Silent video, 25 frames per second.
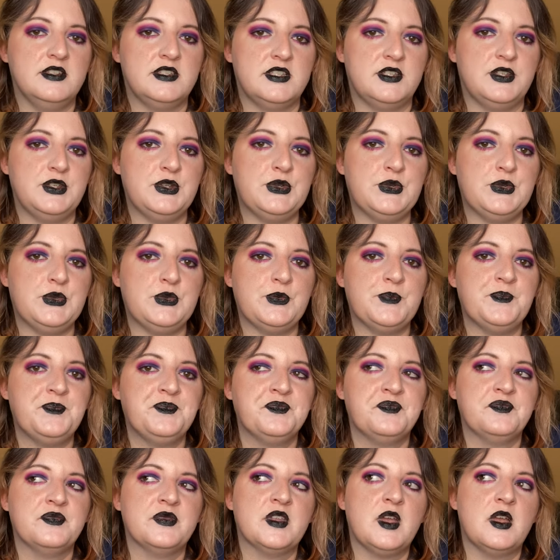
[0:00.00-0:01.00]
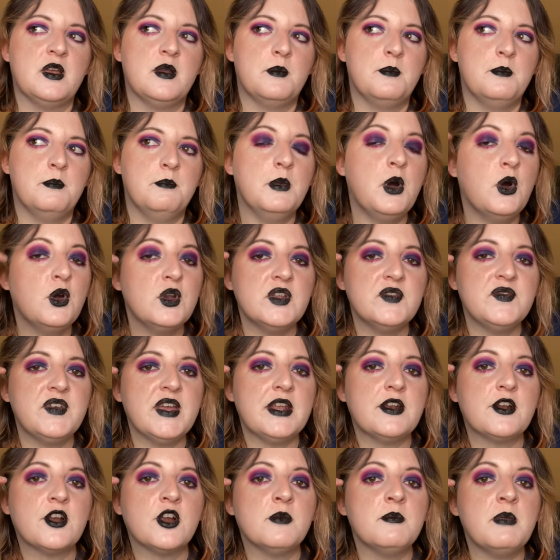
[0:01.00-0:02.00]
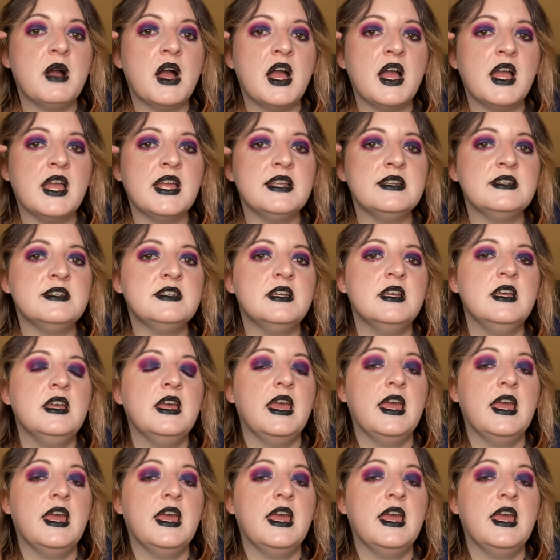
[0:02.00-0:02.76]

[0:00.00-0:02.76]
to motivate her mind